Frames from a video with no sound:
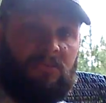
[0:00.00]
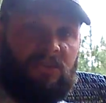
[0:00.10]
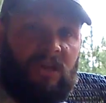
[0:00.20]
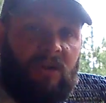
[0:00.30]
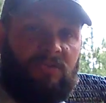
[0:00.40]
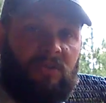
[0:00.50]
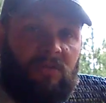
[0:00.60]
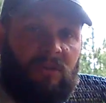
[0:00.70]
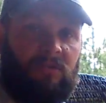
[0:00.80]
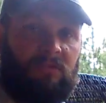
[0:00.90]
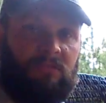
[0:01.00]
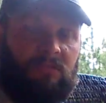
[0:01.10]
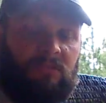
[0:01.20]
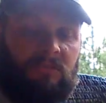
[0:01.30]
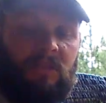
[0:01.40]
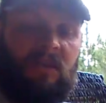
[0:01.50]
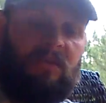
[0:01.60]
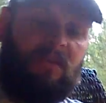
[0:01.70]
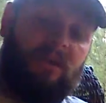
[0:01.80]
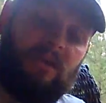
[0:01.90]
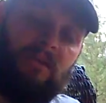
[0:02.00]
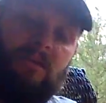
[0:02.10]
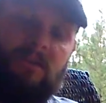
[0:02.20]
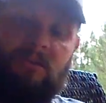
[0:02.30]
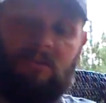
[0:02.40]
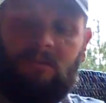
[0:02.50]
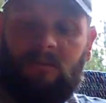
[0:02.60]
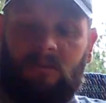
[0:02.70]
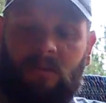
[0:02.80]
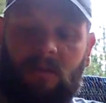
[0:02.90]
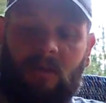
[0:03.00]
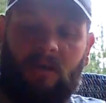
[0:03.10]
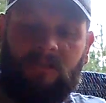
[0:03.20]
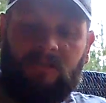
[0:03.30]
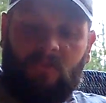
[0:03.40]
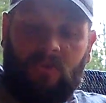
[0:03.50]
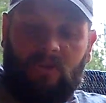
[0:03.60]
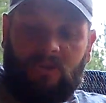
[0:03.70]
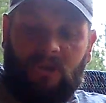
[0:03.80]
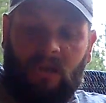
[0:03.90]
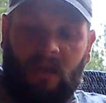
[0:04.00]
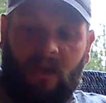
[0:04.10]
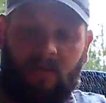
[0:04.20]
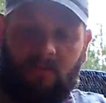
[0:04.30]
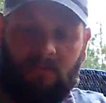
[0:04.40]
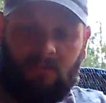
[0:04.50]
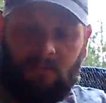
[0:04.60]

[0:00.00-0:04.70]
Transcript: check out Tony, and then I also want you to check out